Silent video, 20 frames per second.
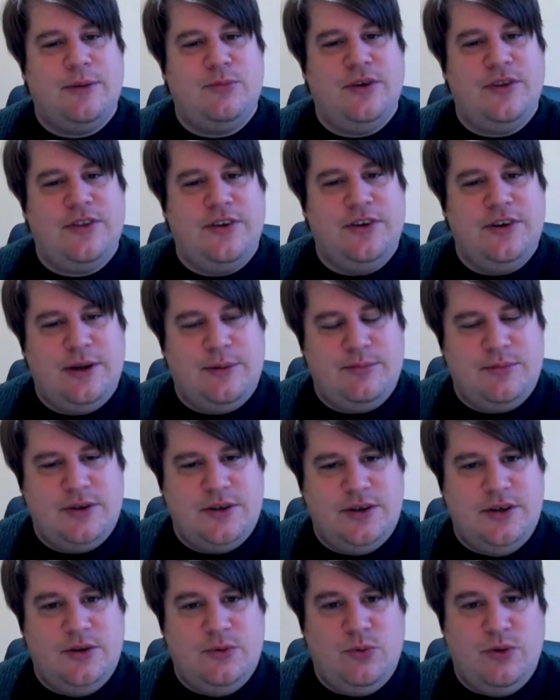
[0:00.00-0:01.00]
up with the
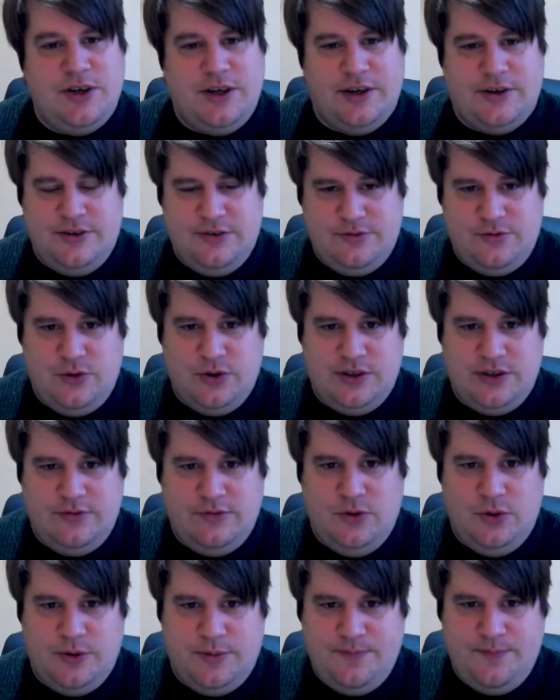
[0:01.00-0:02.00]
number
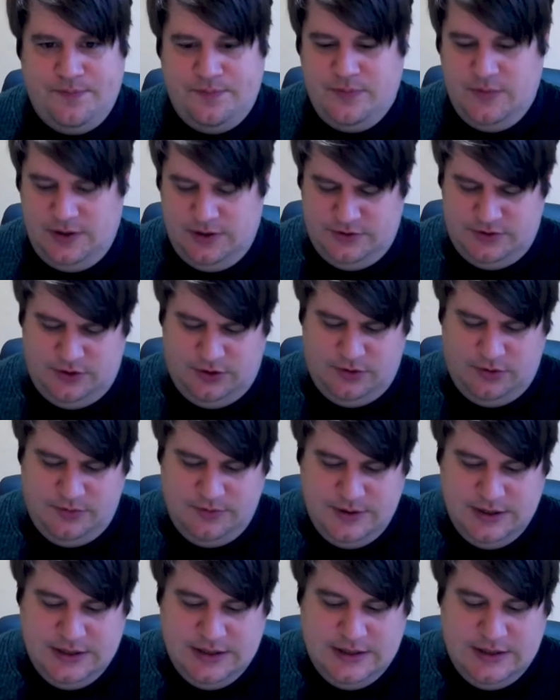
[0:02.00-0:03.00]
144. So
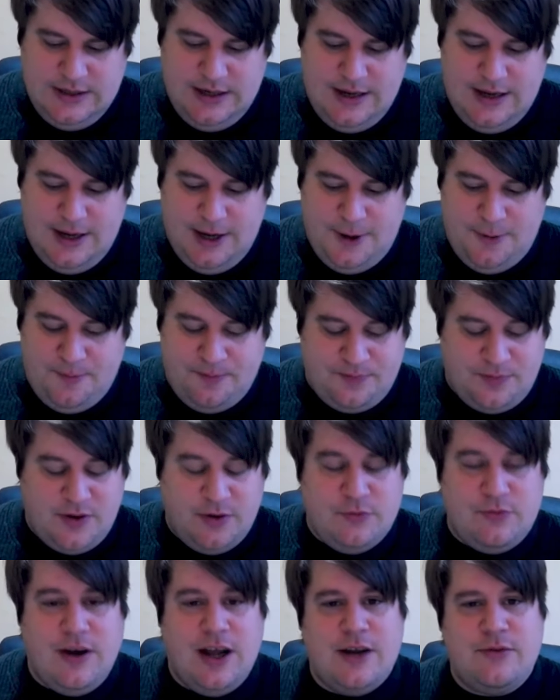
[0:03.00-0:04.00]

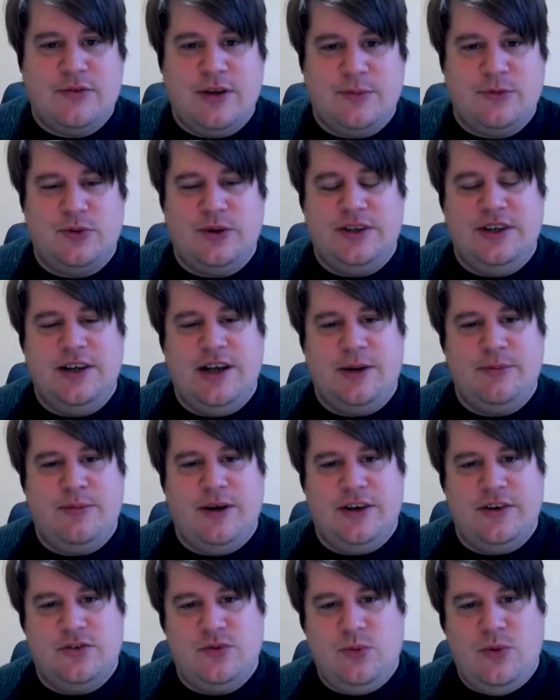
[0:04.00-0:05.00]
5 times 29
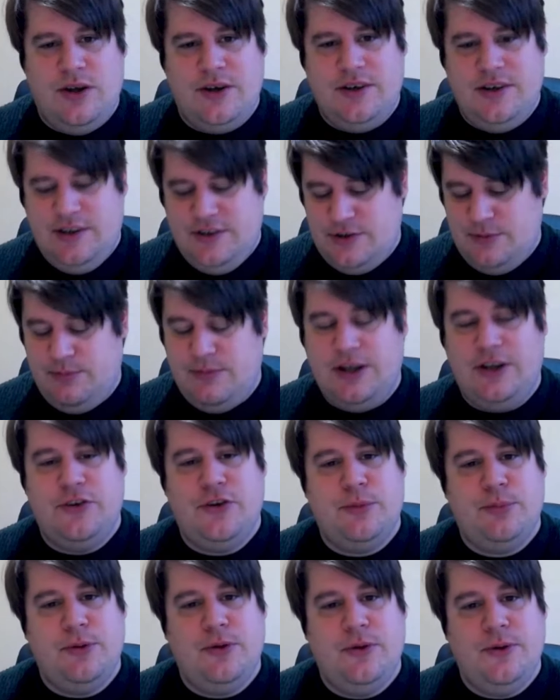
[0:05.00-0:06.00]
minus 1 is a
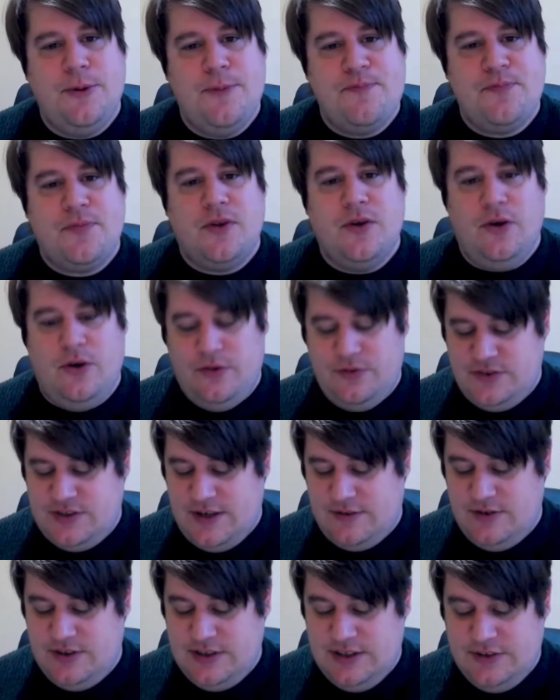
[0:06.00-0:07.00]
multiple of
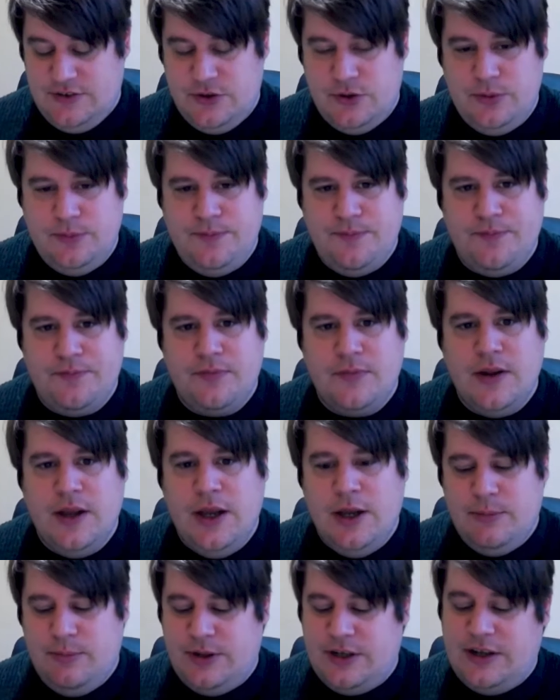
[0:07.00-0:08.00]
72,
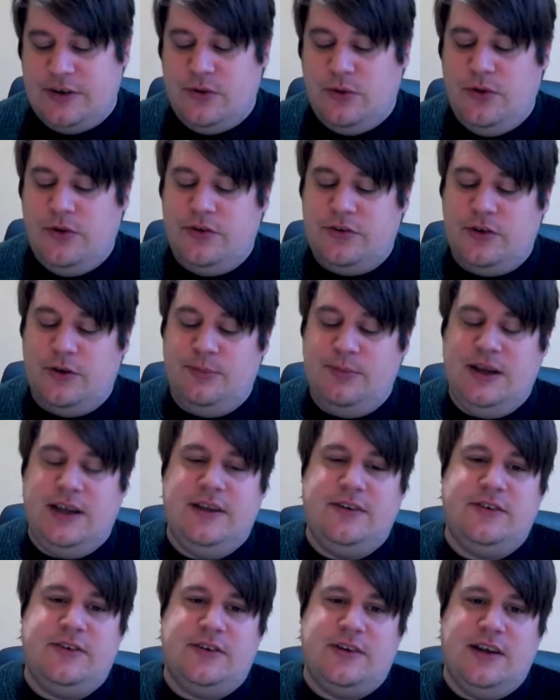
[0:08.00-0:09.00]
but that also
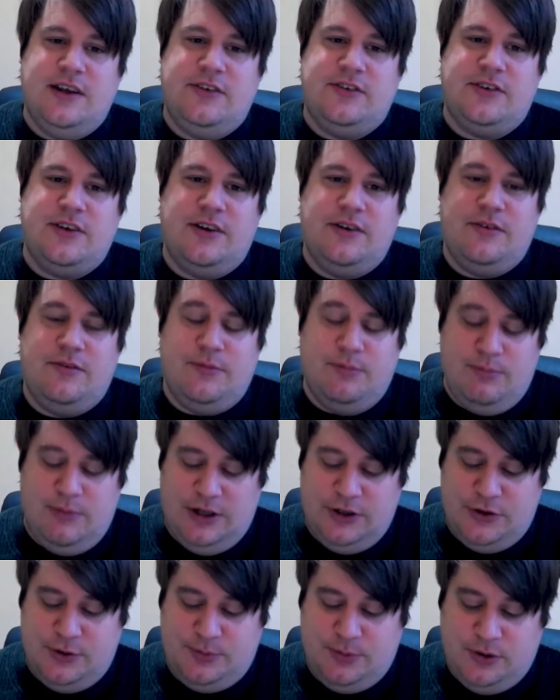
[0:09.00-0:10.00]
means it's a
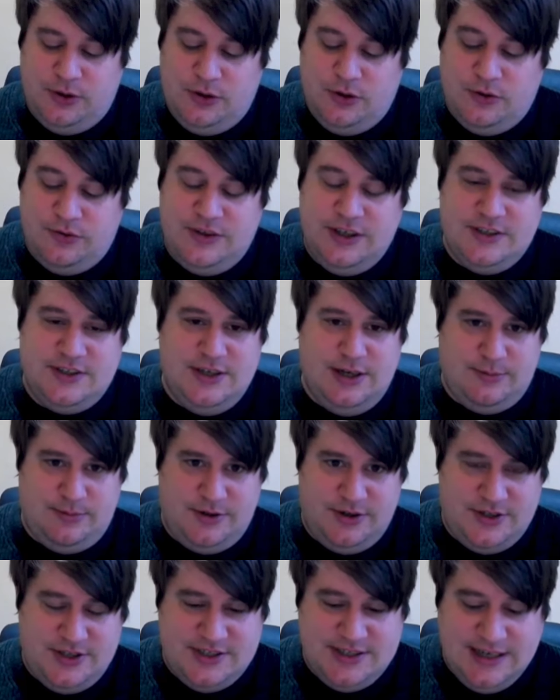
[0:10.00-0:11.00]
multiple of this
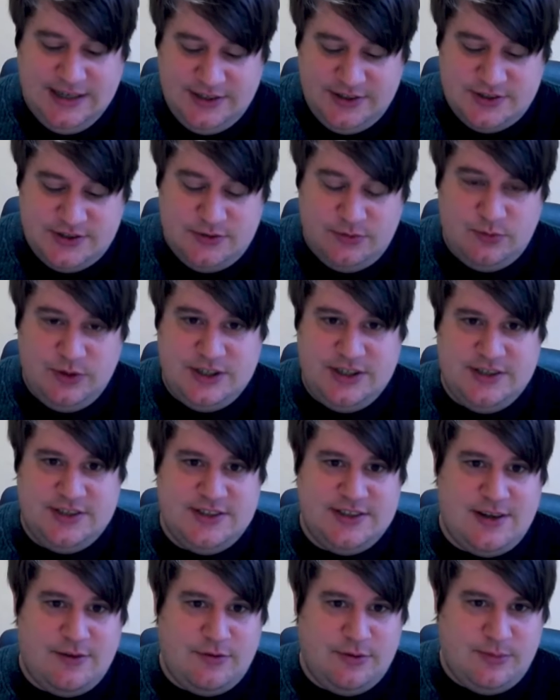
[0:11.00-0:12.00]
number 6, which is
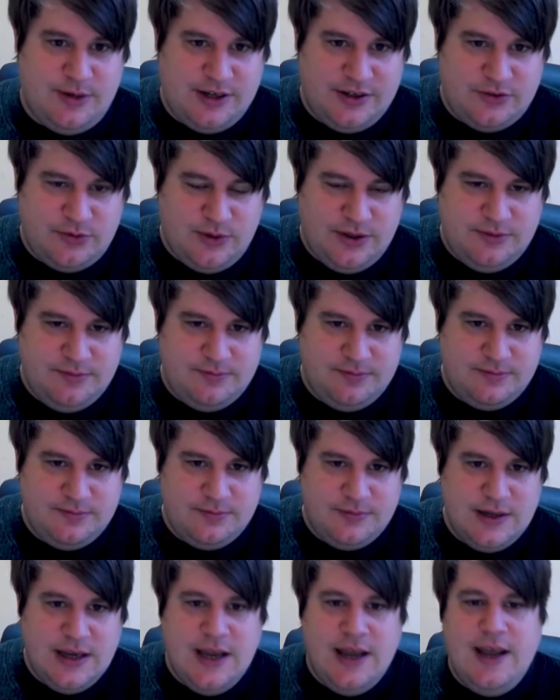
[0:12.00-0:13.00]
7 minus 1,
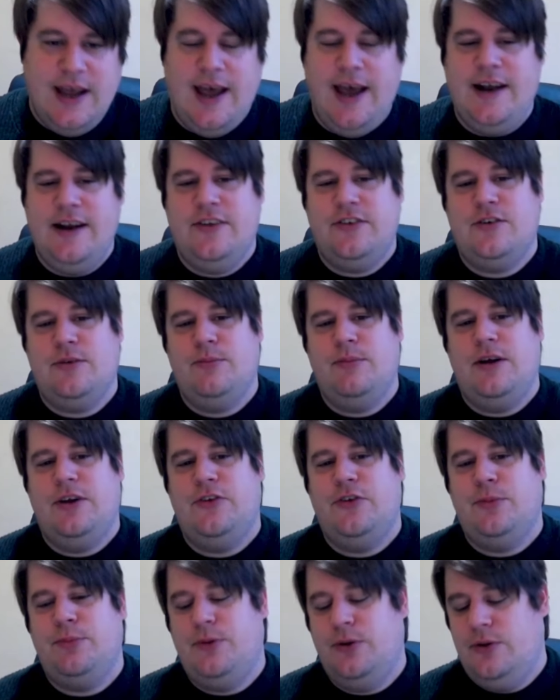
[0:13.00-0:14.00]
and it's a
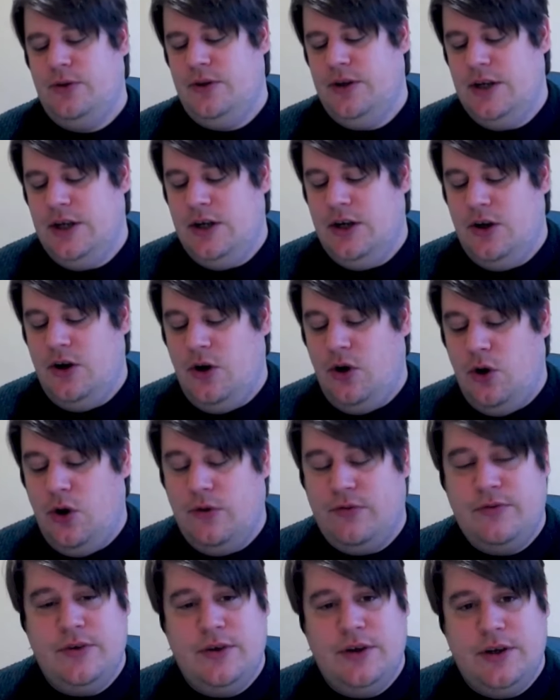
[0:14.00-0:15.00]
multiple
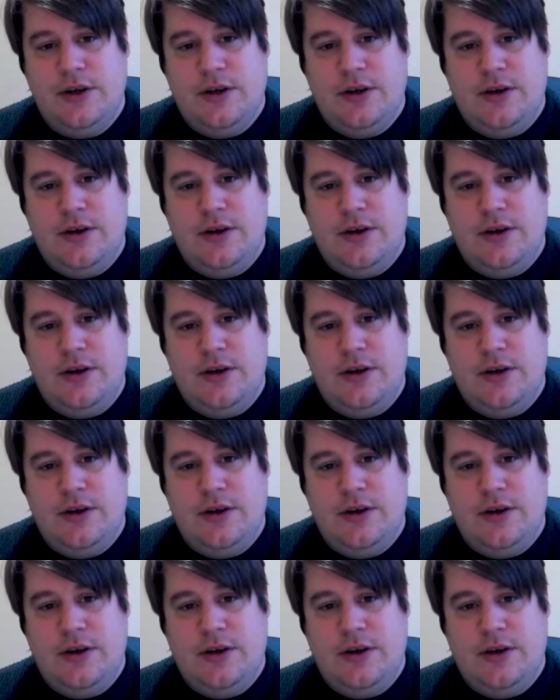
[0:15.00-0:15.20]
of